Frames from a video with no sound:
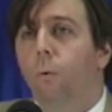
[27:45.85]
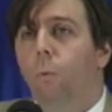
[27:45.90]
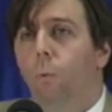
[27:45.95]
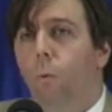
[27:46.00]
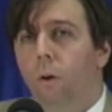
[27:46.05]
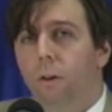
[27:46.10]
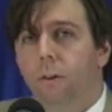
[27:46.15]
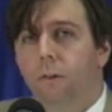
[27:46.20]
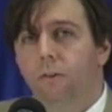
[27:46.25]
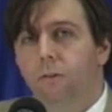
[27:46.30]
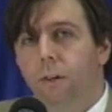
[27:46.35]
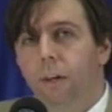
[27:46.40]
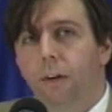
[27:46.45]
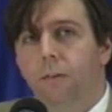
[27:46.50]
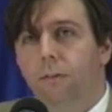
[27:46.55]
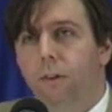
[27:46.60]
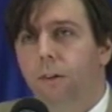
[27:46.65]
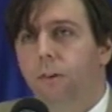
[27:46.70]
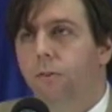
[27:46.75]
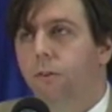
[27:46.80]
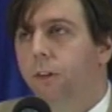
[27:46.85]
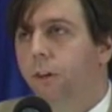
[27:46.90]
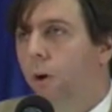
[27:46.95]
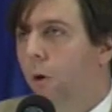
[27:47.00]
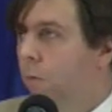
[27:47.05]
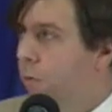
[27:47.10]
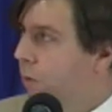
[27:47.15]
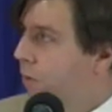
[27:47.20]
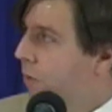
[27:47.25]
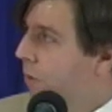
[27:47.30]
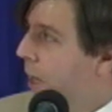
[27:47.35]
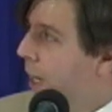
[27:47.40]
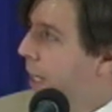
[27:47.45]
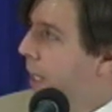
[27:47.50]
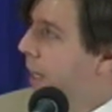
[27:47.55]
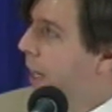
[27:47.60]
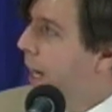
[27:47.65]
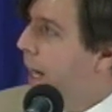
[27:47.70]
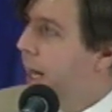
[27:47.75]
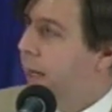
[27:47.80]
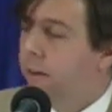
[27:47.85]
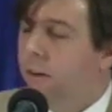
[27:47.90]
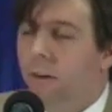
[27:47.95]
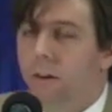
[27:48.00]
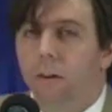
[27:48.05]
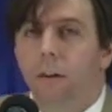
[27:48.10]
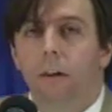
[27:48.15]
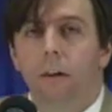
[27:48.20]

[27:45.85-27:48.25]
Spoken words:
what the CFTC oversight and the